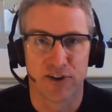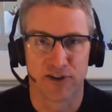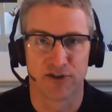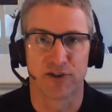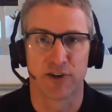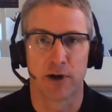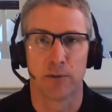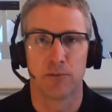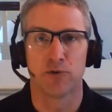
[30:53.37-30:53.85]

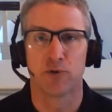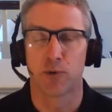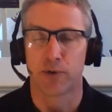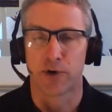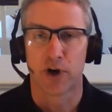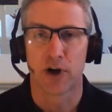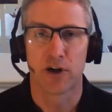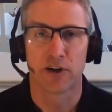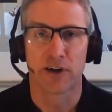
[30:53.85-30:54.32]

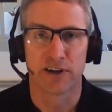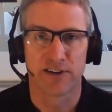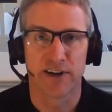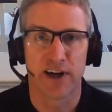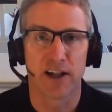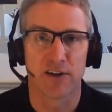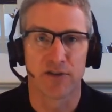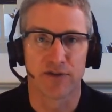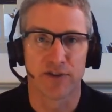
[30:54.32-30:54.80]
systems, what we
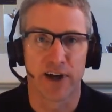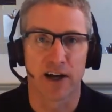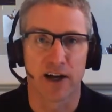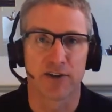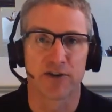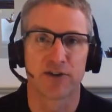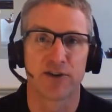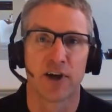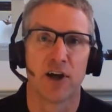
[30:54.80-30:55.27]
call
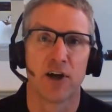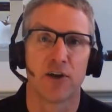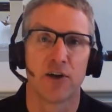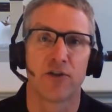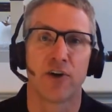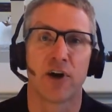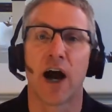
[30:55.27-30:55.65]
IntelliFlex,